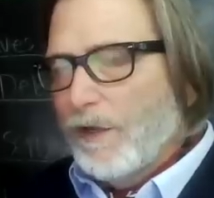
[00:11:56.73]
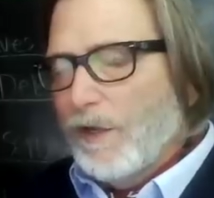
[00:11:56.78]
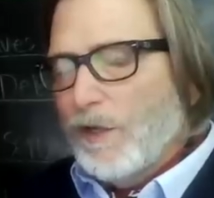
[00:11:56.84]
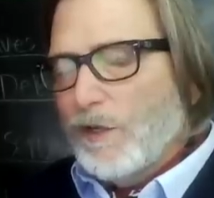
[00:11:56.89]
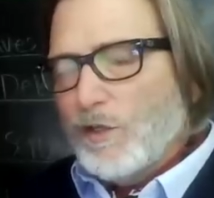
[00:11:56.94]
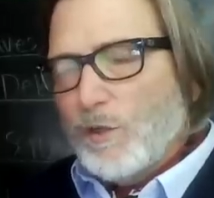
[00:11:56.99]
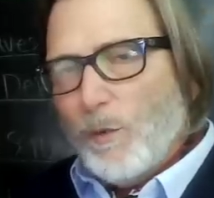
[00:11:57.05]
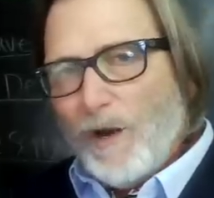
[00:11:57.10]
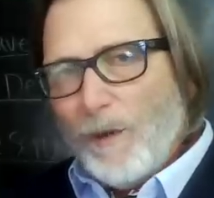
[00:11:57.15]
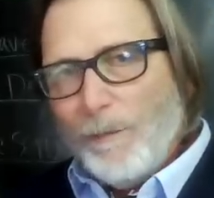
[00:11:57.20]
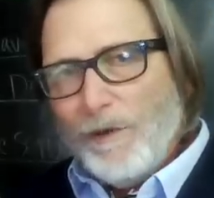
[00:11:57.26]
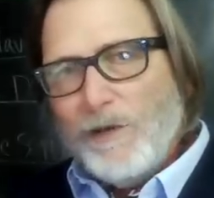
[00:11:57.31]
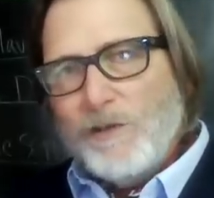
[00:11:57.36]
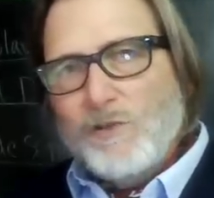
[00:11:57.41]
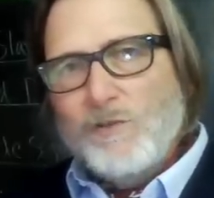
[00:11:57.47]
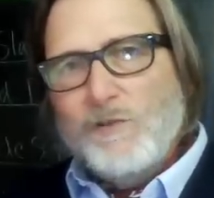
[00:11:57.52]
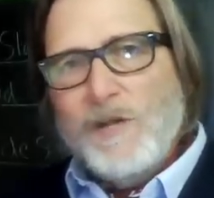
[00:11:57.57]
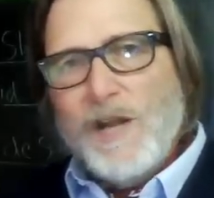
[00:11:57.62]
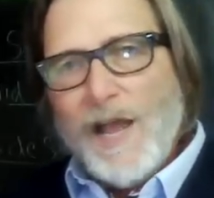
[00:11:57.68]
So what I'm going to
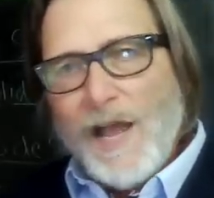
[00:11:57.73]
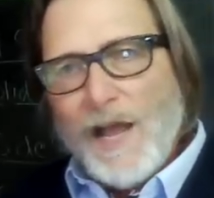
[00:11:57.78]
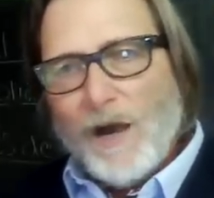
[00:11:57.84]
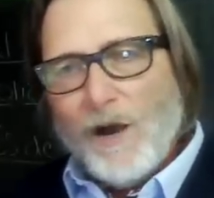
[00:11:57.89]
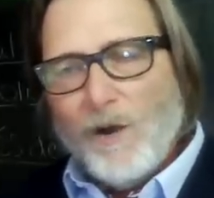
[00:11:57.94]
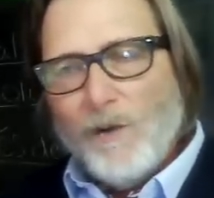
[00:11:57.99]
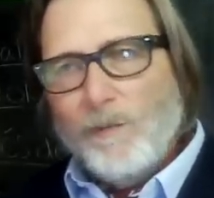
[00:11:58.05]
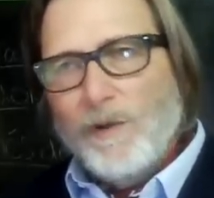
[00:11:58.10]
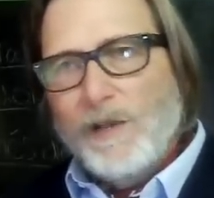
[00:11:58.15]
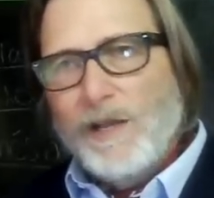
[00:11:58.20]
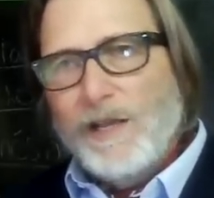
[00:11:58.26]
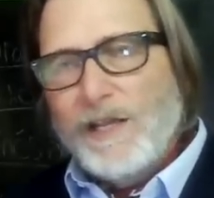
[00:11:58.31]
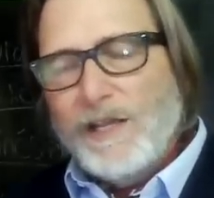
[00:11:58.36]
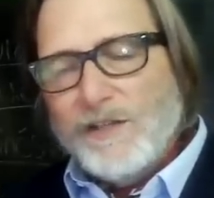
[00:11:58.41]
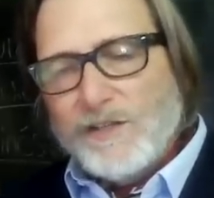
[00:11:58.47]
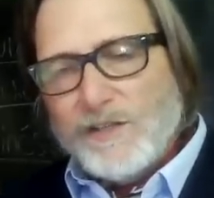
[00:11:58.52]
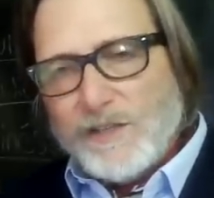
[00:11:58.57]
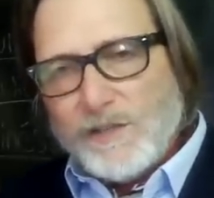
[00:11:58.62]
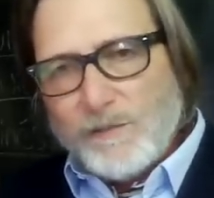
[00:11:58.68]
do now
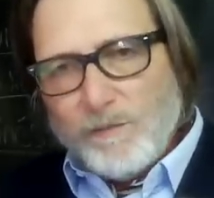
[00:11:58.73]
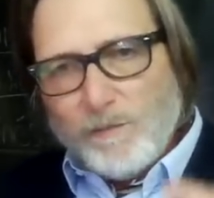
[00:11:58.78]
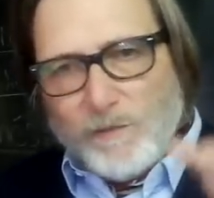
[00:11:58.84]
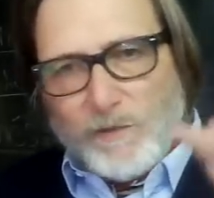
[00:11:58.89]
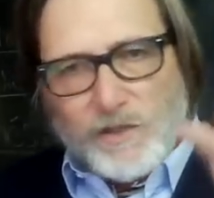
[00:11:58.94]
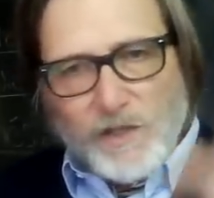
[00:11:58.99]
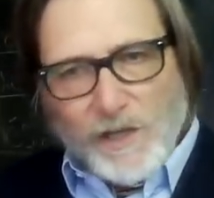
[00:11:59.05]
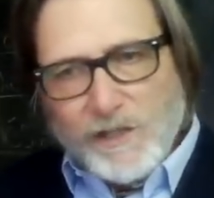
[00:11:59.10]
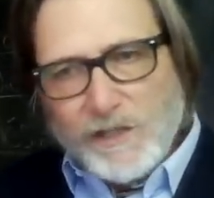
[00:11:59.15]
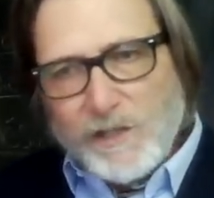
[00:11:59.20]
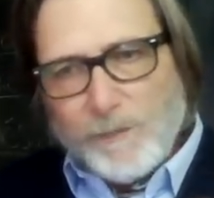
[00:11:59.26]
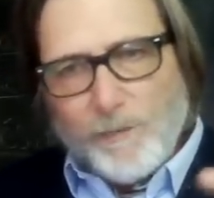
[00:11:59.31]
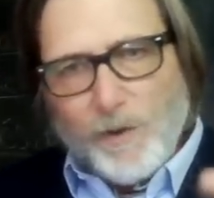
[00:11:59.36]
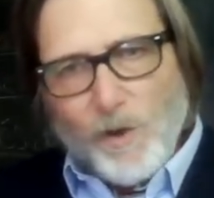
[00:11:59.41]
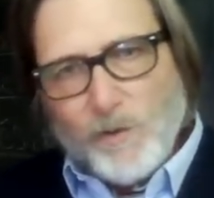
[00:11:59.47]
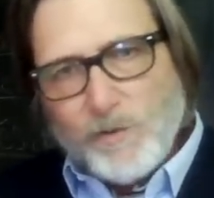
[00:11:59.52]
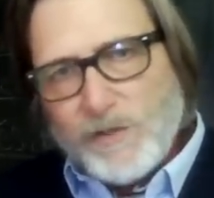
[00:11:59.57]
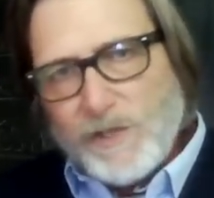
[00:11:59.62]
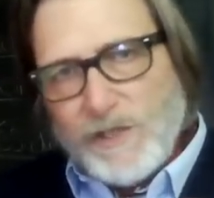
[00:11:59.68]
is
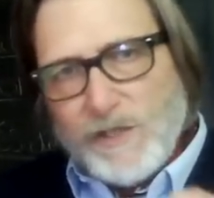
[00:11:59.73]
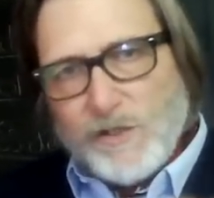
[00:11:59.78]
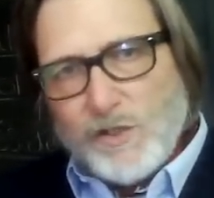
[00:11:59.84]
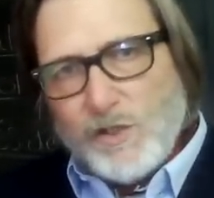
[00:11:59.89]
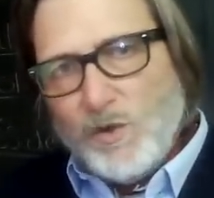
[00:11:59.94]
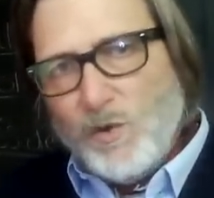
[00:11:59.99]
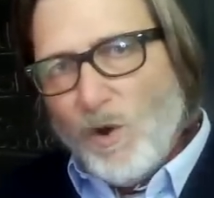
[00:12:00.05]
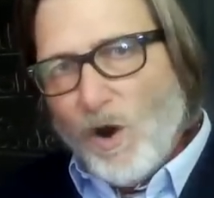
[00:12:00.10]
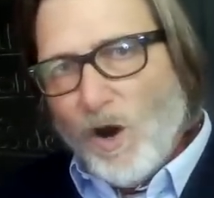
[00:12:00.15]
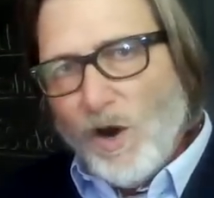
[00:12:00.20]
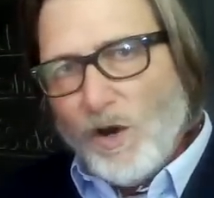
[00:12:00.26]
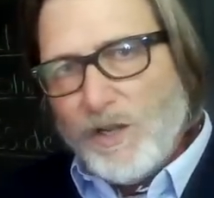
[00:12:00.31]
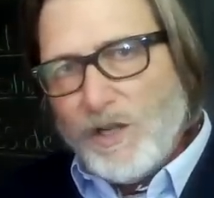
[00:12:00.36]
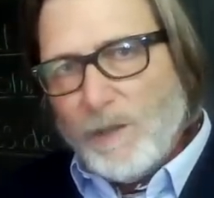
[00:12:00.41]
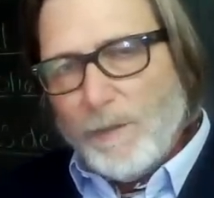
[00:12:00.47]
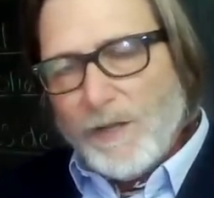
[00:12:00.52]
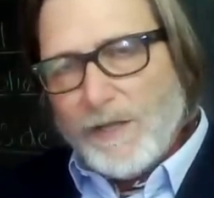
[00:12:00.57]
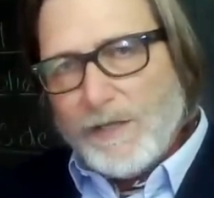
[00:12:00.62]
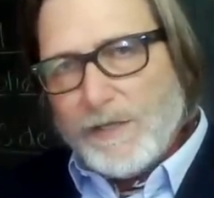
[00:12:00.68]
juxtapose these two
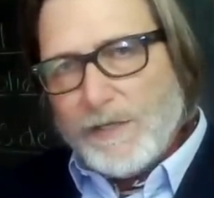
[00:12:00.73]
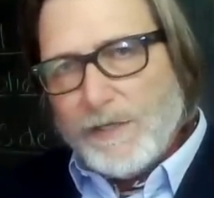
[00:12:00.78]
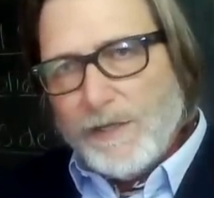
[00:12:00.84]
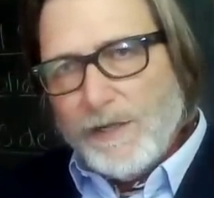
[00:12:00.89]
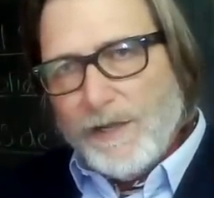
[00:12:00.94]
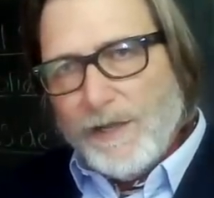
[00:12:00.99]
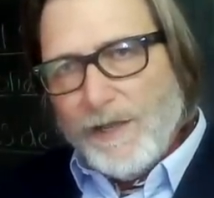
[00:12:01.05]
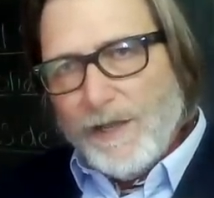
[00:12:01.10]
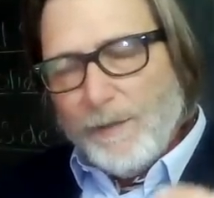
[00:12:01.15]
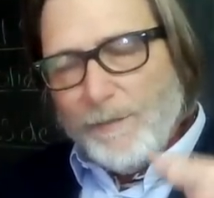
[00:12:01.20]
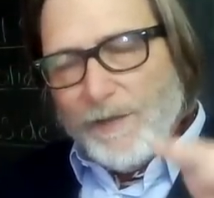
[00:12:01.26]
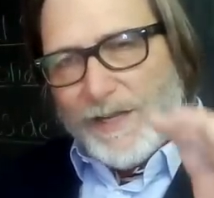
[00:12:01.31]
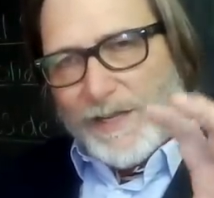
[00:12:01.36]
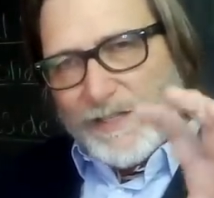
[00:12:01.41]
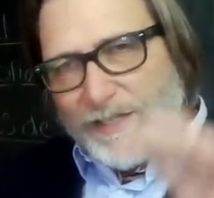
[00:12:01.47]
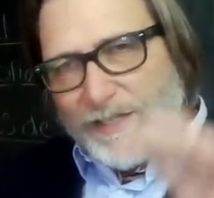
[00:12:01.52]
arguments, because